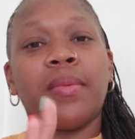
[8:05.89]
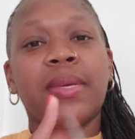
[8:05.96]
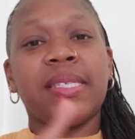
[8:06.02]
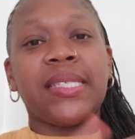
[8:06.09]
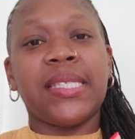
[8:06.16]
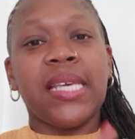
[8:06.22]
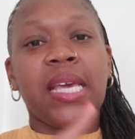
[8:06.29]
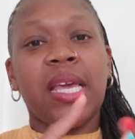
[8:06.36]

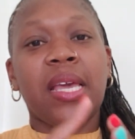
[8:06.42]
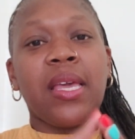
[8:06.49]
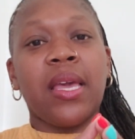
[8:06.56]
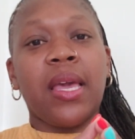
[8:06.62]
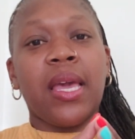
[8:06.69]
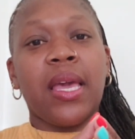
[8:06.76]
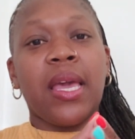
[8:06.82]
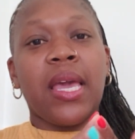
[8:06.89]

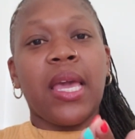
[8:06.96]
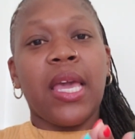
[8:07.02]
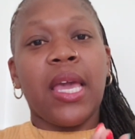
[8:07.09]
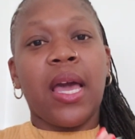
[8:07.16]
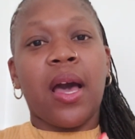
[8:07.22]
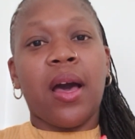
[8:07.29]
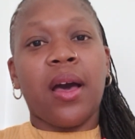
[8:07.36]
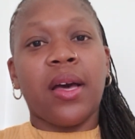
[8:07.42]
Seeing,
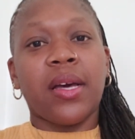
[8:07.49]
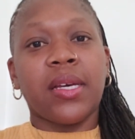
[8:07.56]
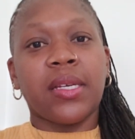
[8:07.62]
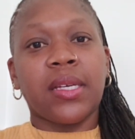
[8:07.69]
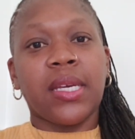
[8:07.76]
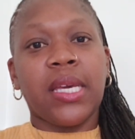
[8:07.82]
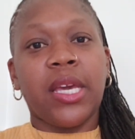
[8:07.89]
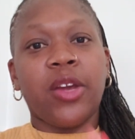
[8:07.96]

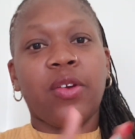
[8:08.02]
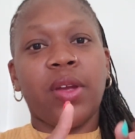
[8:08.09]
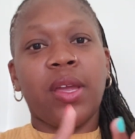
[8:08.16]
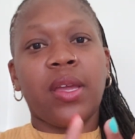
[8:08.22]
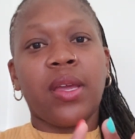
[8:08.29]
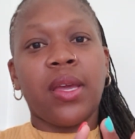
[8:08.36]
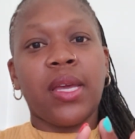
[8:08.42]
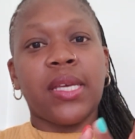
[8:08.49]

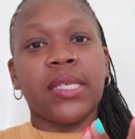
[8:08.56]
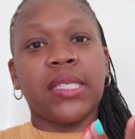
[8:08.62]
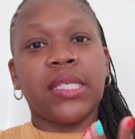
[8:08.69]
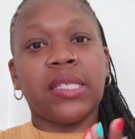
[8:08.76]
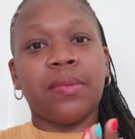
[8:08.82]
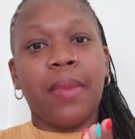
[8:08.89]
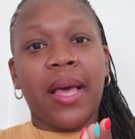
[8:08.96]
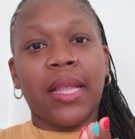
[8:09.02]
hearing,
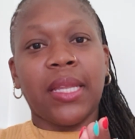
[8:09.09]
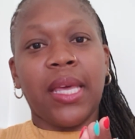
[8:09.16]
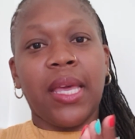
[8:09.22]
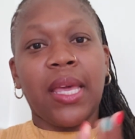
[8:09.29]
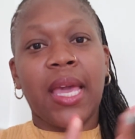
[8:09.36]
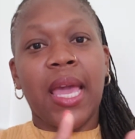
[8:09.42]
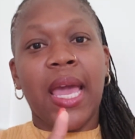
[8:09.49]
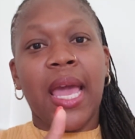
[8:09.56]

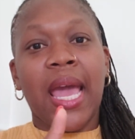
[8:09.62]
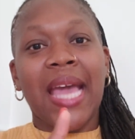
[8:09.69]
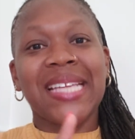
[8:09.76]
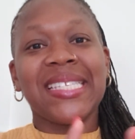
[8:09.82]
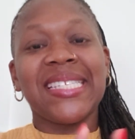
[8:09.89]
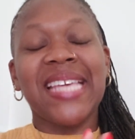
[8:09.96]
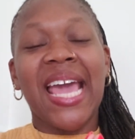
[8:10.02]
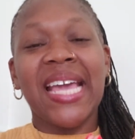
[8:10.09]
smelling,
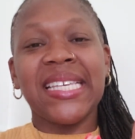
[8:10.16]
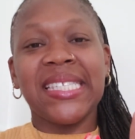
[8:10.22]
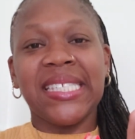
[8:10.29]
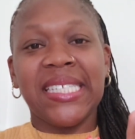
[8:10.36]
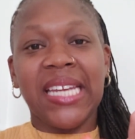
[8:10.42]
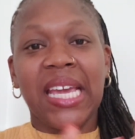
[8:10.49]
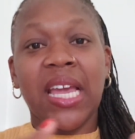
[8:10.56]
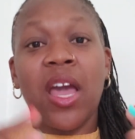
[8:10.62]

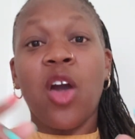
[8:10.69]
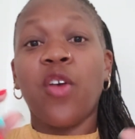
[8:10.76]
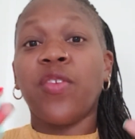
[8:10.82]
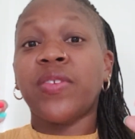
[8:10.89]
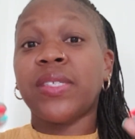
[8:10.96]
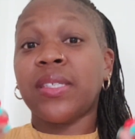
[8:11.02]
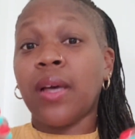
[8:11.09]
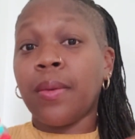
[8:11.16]
tasting.
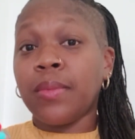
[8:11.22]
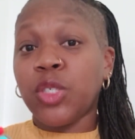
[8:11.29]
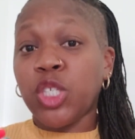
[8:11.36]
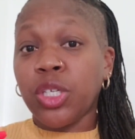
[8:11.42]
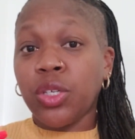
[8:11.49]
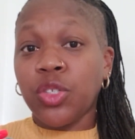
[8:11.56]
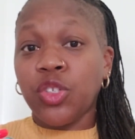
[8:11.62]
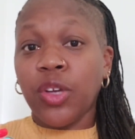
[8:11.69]
Some
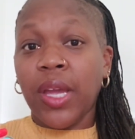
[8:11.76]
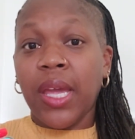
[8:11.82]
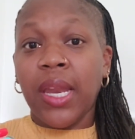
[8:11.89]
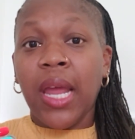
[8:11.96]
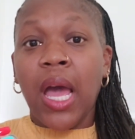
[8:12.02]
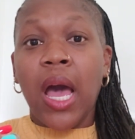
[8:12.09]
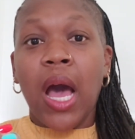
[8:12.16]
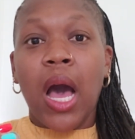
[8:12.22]

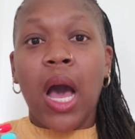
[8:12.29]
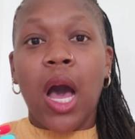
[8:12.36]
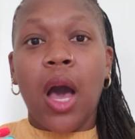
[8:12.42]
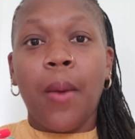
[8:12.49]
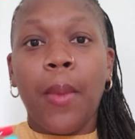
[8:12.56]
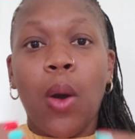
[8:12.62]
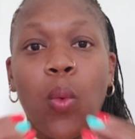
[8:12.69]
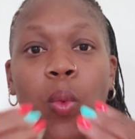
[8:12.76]
children
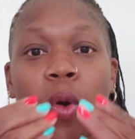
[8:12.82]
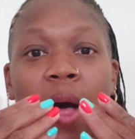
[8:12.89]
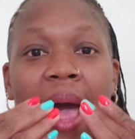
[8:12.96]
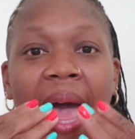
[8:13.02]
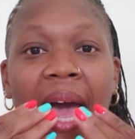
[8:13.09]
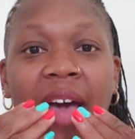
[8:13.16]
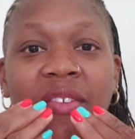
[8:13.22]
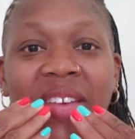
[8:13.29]
will
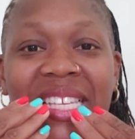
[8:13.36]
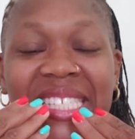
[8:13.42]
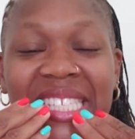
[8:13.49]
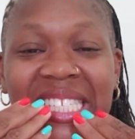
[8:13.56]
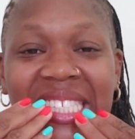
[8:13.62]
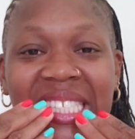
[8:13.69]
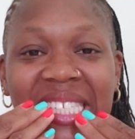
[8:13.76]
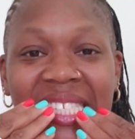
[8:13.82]
have
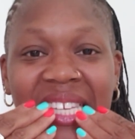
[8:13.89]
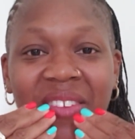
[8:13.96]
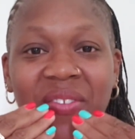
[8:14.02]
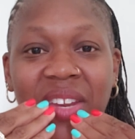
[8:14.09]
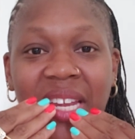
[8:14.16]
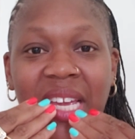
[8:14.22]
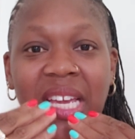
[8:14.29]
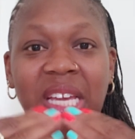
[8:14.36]

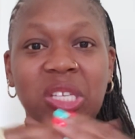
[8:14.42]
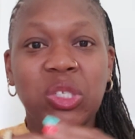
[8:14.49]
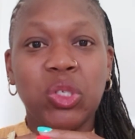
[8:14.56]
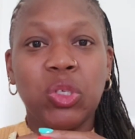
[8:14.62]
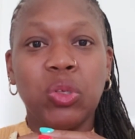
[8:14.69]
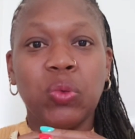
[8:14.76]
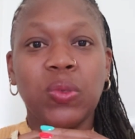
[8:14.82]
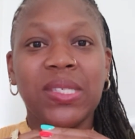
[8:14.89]
sensitivity
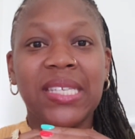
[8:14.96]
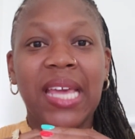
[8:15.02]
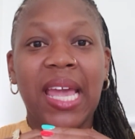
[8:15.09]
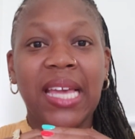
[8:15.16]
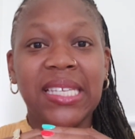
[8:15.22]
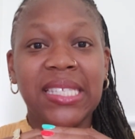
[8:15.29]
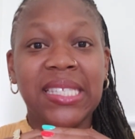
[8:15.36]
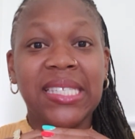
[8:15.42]
to
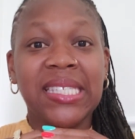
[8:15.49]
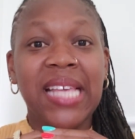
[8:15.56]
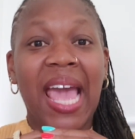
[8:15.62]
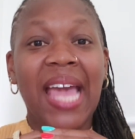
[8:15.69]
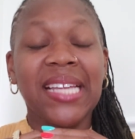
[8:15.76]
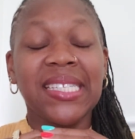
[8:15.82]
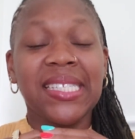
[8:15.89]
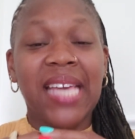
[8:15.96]
tastes
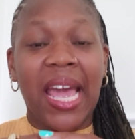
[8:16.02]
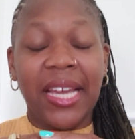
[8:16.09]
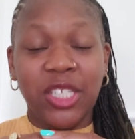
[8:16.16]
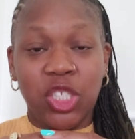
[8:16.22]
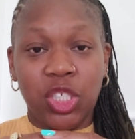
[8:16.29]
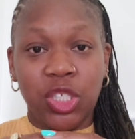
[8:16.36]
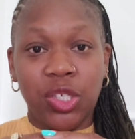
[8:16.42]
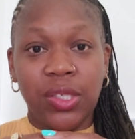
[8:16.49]
and
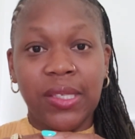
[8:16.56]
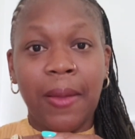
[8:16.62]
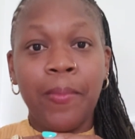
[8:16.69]
textures.